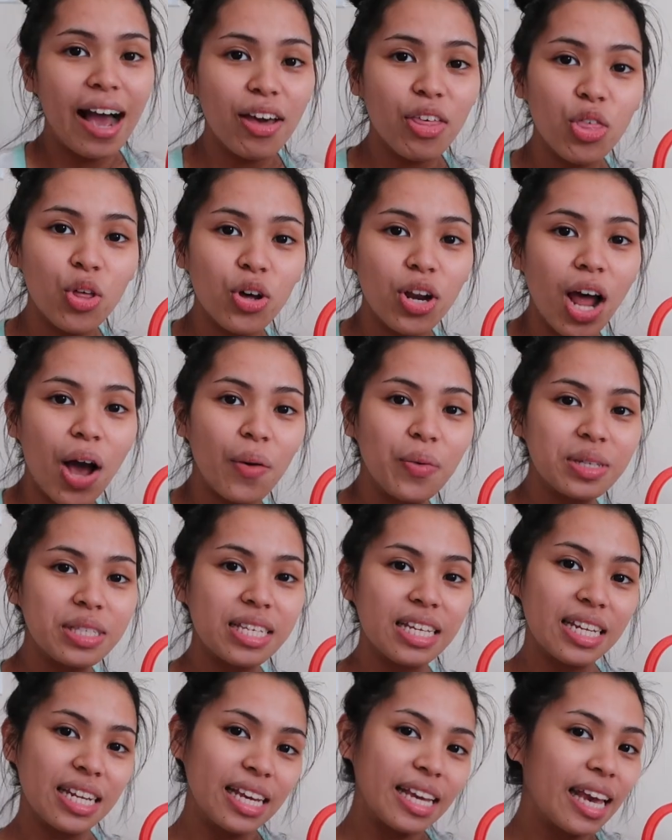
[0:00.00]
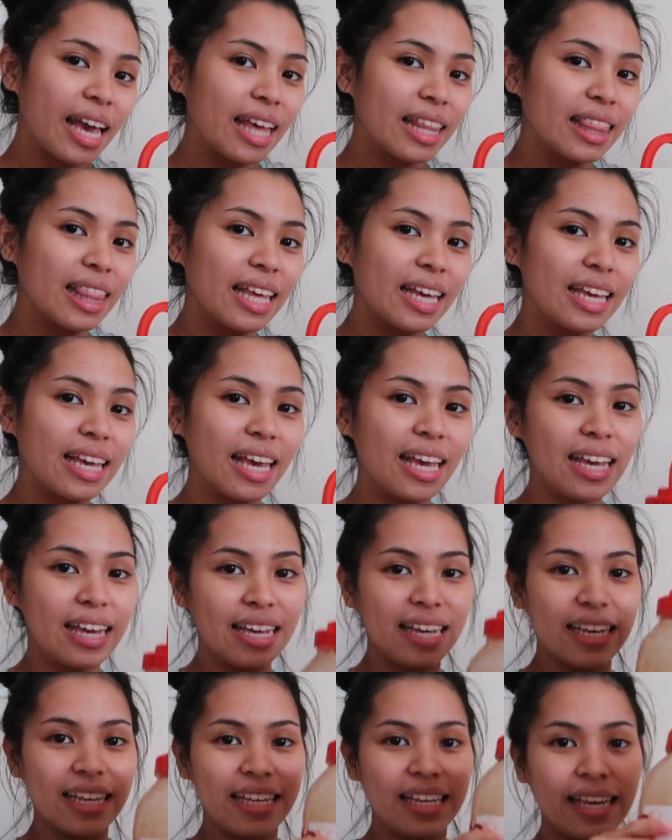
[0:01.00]
I thought I was gonna get like
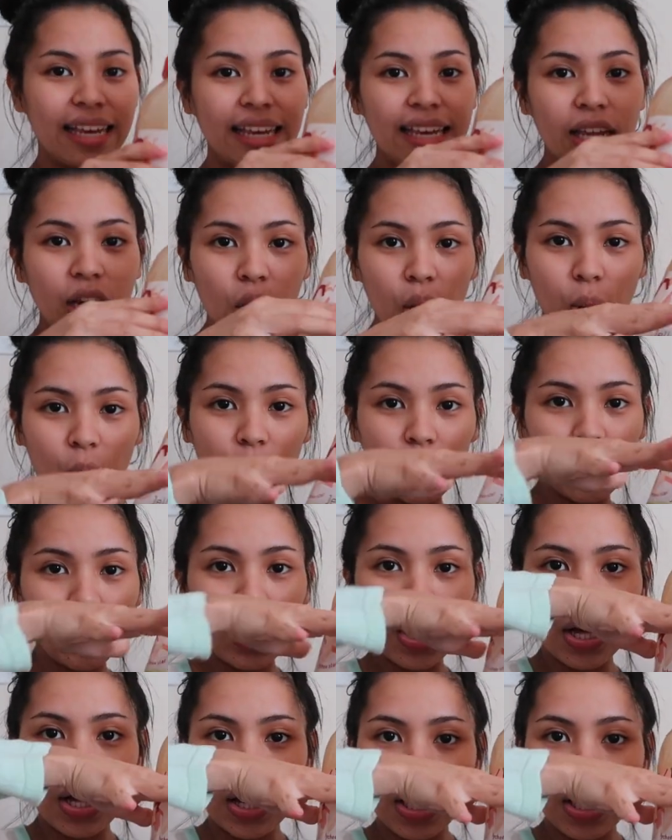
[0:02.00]
a, you know,